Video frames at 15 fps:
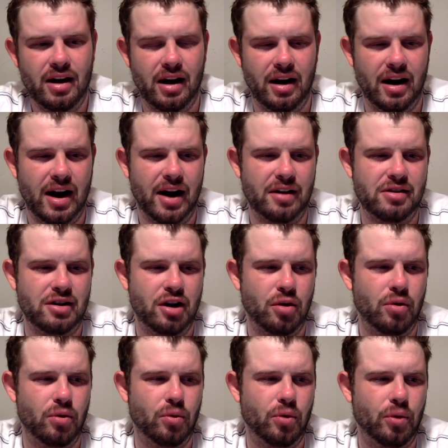Uh, you
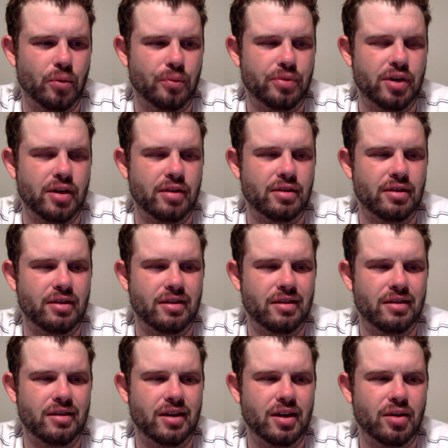know, the
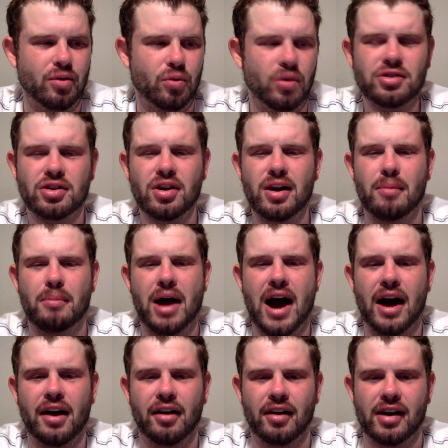what's going to
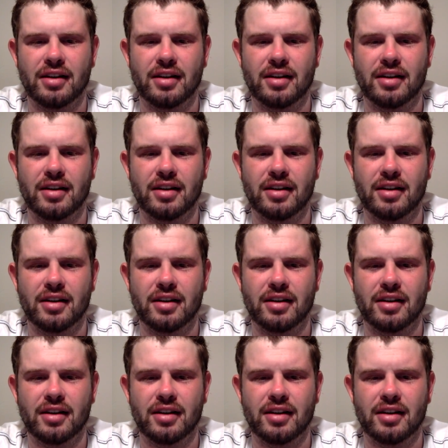matter